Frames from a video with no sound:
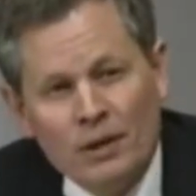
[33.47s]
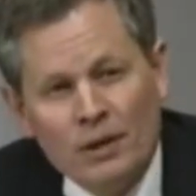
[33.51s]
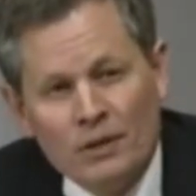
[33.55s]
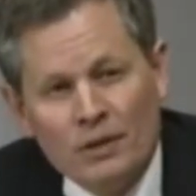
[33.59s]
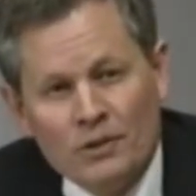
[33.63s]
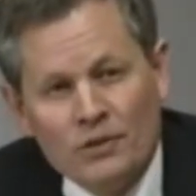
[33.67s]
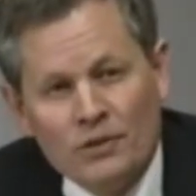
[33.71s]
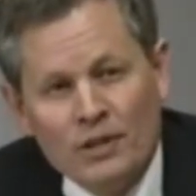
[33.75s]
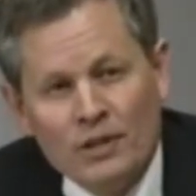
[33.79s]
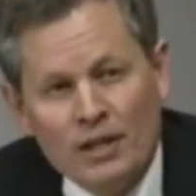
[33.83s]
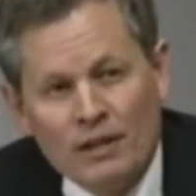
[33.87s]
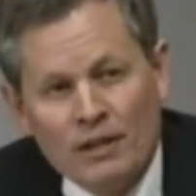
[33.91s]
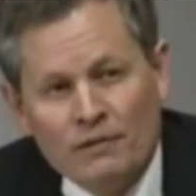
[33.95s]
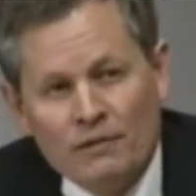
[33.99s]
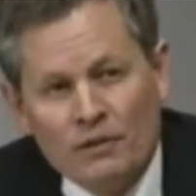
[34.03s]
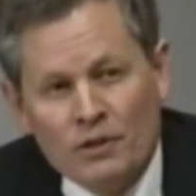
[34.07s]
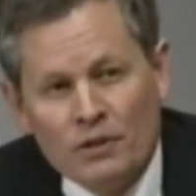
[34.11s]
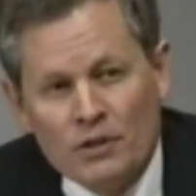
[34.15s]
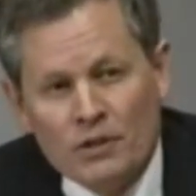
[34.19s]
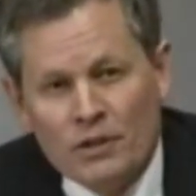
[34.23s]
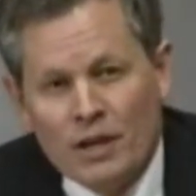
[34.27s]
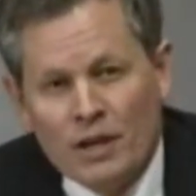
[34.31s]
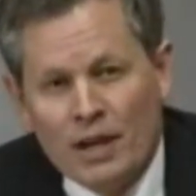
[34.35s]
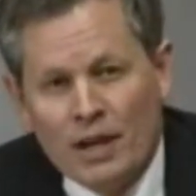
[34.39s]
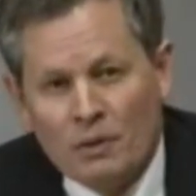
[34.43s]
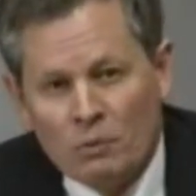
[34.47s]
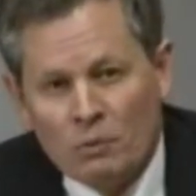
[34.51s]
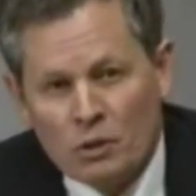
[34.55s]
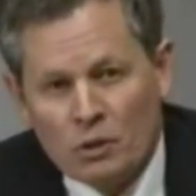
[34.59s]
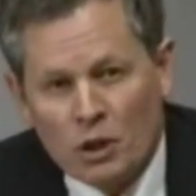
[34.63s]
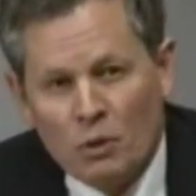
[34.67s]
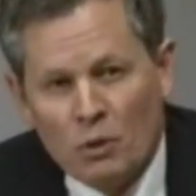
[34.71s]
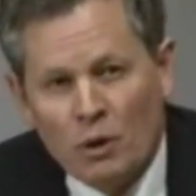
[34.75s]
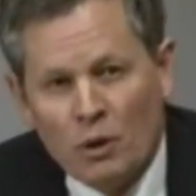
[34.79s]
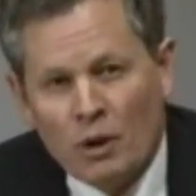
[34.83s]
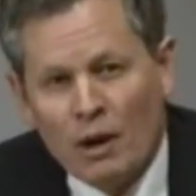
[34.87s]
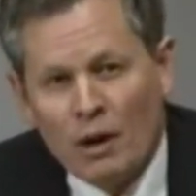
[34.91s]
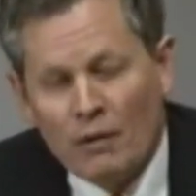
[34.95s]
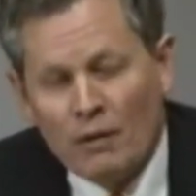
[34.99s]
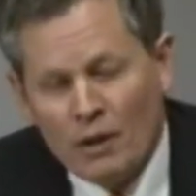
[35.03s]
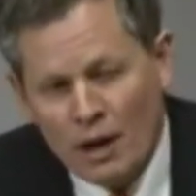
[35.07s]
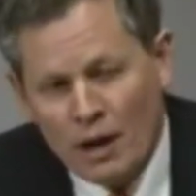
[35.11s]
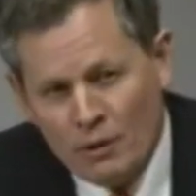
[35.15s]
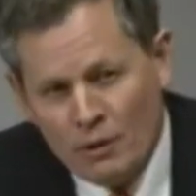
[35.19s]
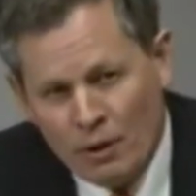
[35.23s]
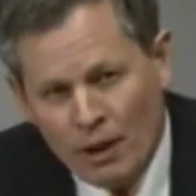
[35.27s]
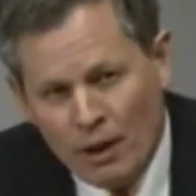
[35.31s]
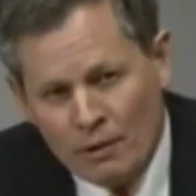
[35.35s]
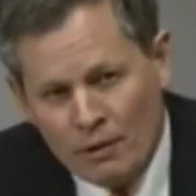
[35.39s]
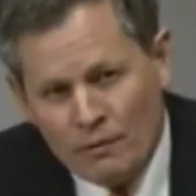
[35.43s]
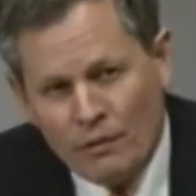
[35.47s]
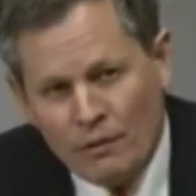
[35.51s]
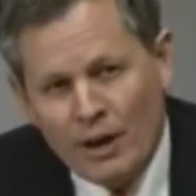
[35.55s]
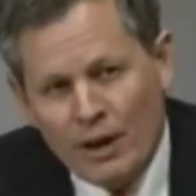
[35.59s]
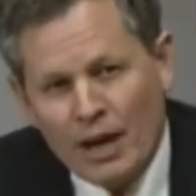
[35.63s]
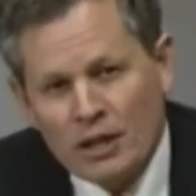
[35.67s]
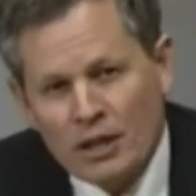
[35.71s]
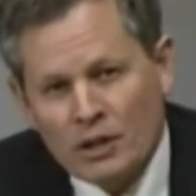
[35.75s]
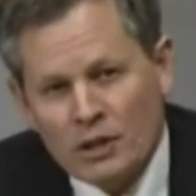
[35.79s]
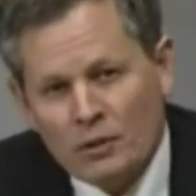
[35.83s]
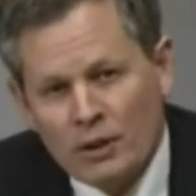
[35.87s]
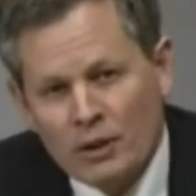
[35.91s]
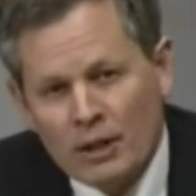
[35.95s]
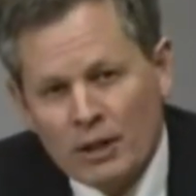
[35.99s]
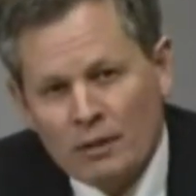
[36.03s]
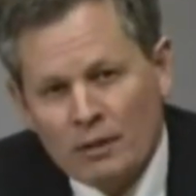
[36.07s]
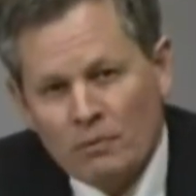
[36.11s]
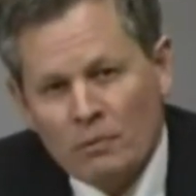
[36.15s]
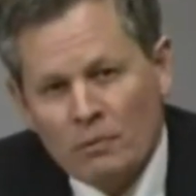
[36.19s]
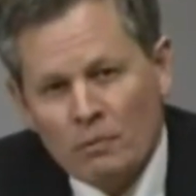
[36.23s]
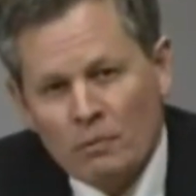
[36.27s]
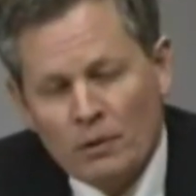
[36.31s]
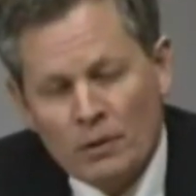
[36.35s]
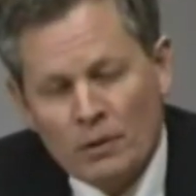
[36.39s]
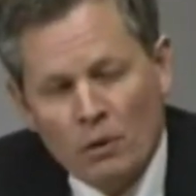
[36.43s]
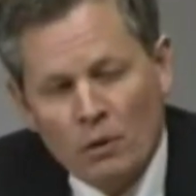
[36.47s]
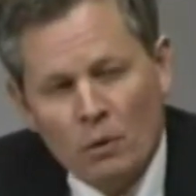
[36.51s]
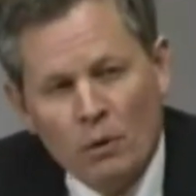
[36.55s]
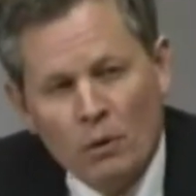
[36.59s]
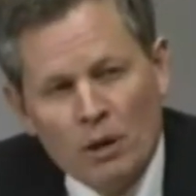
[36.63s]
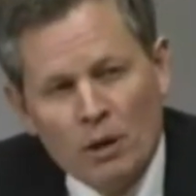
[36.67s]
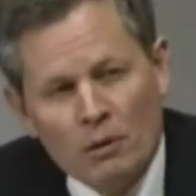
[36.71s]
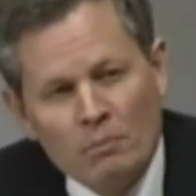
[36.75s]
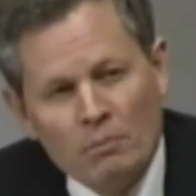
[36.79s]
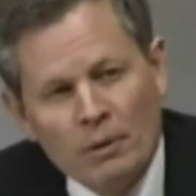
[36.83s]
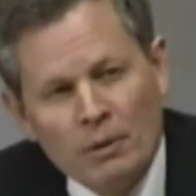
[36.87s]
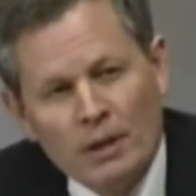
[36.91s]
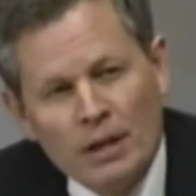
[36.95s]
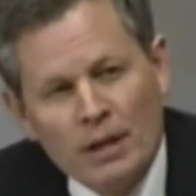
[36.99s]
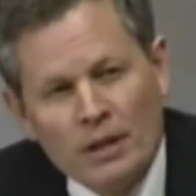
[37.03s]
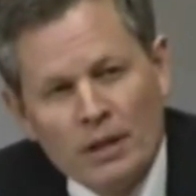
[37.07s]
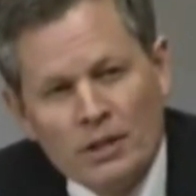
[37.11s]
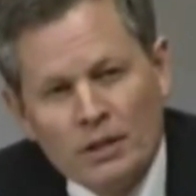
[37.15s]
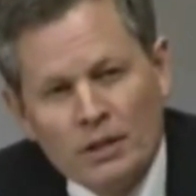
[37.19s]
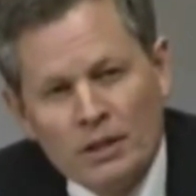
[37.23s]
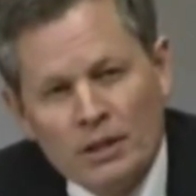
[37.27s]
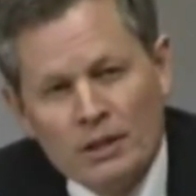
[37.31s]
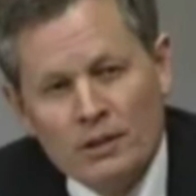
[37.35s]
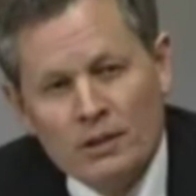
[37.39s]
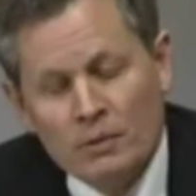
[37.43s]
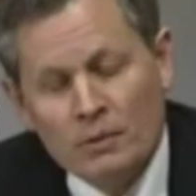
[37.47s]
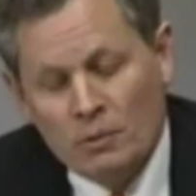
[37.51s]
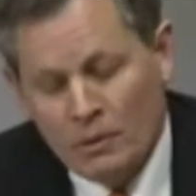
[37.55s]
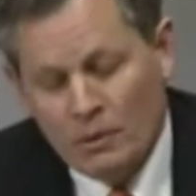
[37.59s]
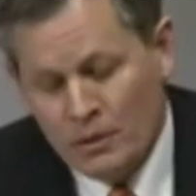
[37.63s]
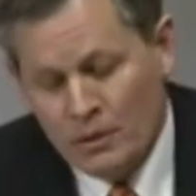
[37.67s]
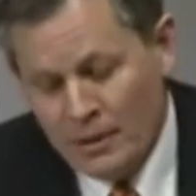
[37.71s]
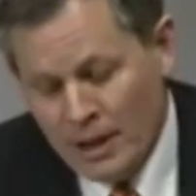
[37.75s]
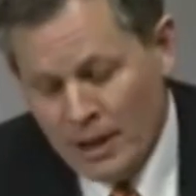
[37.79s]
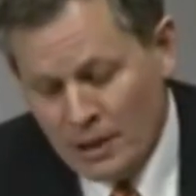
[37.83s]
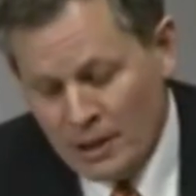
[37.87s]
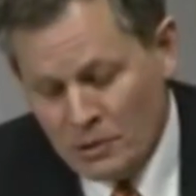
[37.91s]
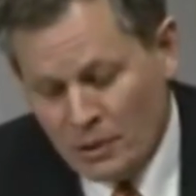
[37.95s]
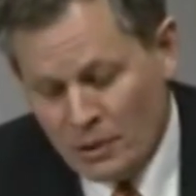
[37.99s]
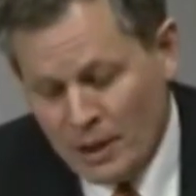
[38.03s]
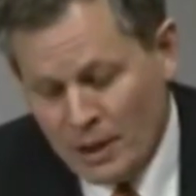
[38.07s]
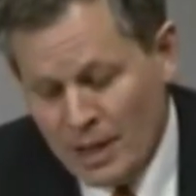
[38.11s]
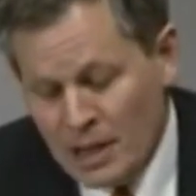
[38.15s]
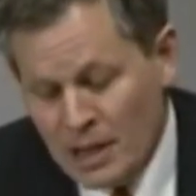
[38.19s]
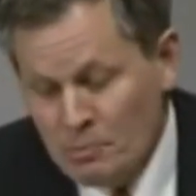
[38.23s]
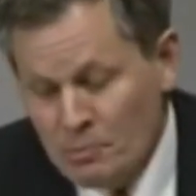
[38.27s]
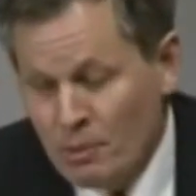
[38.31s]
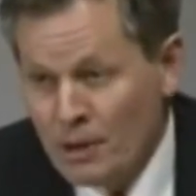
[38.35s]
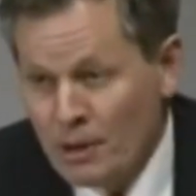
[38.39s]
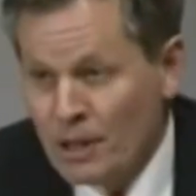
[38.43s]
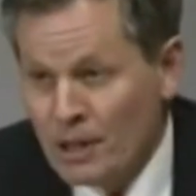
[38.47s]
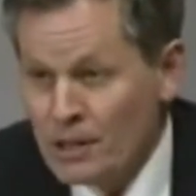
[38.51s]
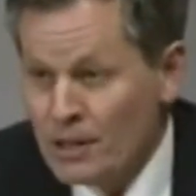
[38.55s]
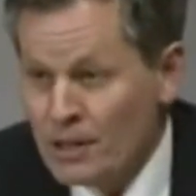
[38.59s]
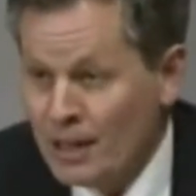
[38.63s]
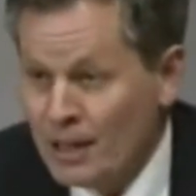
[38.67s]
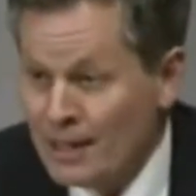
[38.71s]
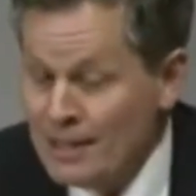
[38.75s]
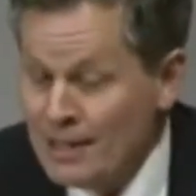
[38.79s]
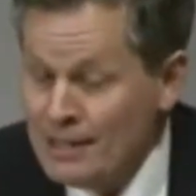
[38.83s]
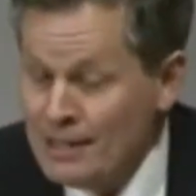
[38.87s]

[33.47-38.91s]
We are seeing firsthand what's going on with hydraulic fracturing, with oil production, with natural gas production.